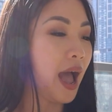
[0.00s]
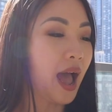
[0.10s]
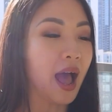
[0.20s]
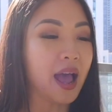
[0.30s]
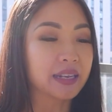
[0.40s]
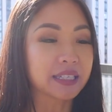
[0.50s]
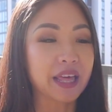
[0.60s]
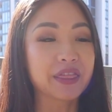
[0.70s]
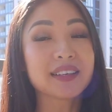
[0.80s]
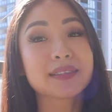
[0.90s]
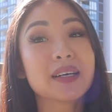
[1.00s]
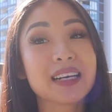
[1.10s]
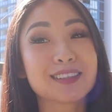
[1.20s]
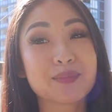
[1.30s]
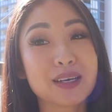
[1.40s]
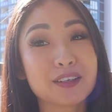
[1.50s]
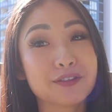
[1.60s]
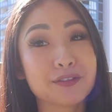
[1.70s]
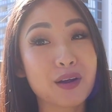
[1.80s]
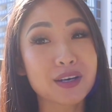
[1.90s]
And this one has been
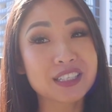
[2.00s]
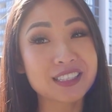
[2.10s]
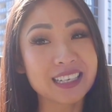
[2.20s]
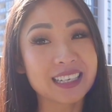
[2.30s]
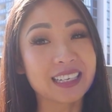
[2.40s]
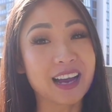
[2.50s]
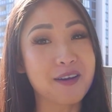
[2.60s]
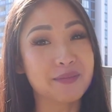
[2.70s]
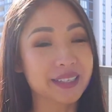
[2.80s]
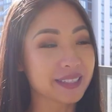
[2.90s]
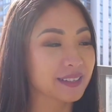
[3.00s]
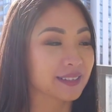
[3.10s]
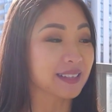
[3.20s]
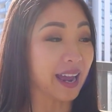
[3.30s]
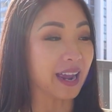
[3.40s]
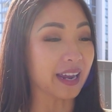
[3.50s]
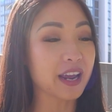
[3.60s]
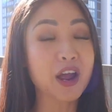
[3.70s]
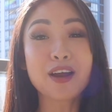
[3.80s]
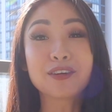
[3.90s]
flourishing, I must
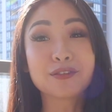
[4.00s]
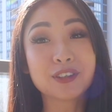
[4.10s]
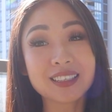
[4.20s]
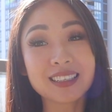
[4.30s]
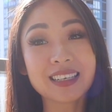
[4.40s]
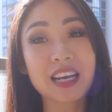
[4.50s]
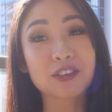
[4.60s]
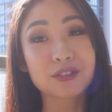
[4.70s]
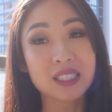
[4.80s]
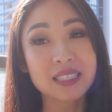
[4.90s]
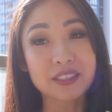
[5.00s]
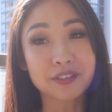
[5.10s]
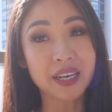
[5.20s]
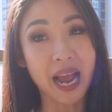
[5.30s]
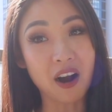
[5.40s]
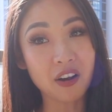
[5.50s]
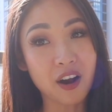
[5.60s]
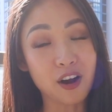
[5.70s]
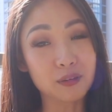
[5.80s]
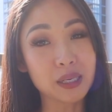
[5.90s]
say. Really different
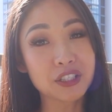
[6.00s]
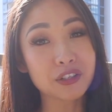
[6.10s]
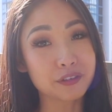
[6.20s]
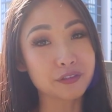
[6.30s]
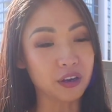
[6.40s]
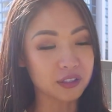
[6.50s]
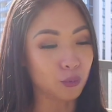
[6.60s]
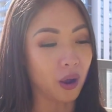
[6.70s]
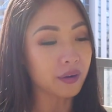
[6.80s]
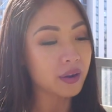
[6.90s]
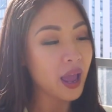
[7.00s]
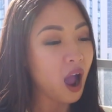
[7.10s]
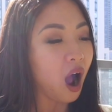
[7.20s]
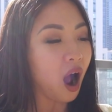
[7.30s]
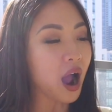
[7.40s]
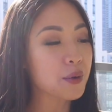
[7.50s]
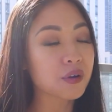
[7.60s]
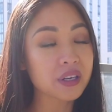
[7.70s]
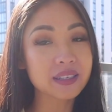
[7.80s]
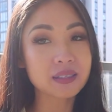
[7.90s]
outcome to the first one. I
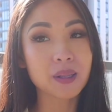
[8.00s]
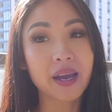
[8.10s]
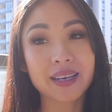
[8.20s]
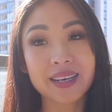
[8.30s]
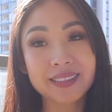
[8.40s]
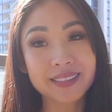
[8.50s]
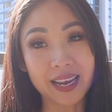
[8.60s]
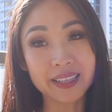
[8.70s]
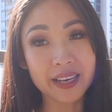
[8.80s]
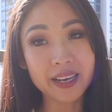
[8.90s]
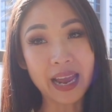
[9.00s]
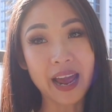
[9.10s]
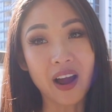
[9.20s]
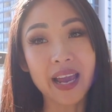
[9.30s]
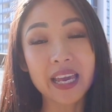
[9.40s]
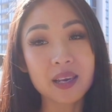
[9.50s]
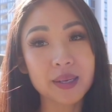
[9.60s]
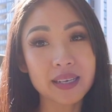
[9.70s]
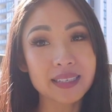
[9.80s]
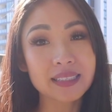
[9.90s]
water this plant daily, and I keep
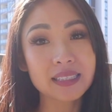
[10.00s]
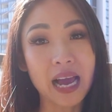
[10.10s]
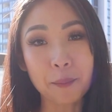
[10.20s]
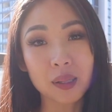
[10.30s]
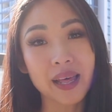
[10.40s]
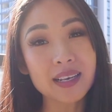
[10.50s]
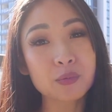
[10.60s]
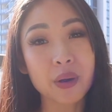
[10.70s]
it in a place